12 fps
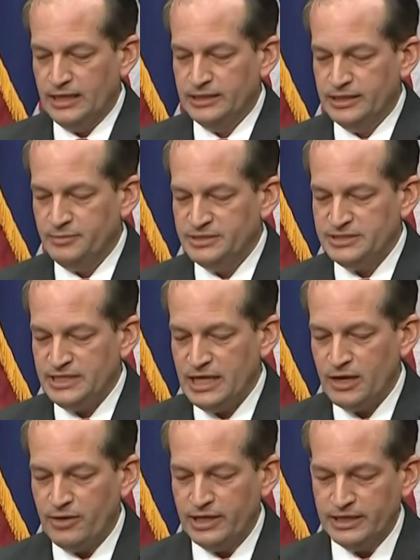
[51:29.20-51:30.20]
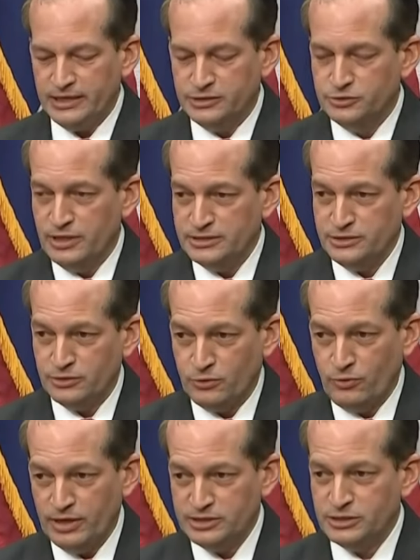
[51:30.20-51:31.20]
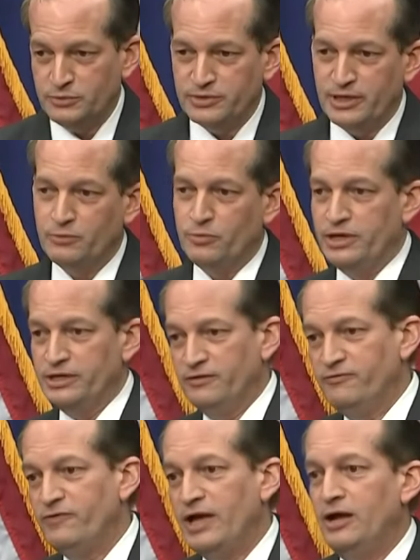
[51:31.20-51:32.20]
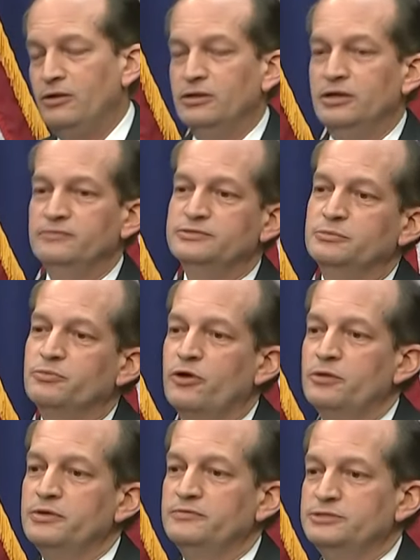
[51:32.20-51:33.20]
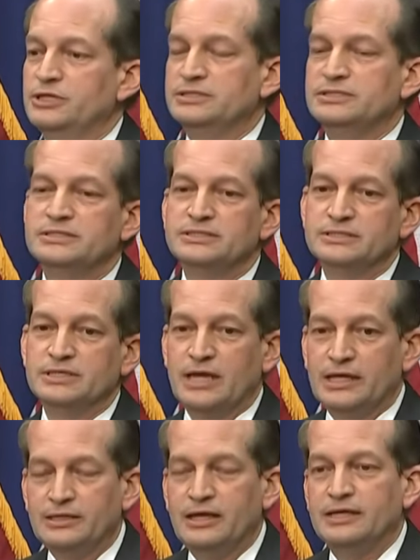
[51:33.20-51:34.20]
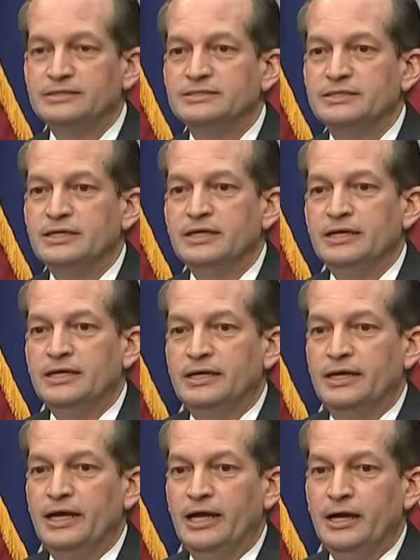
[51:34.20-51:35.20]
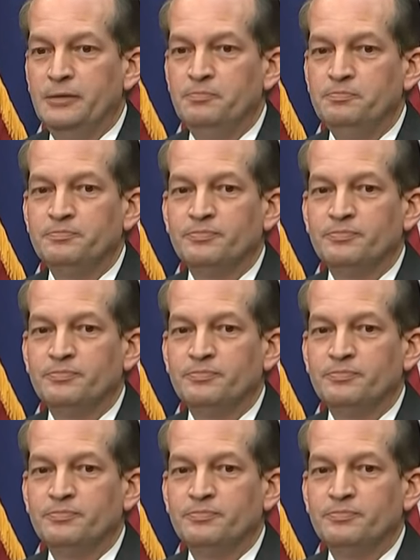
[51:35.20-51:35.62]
let me see how I can address your question without running afoul of Department of Justice guidelines.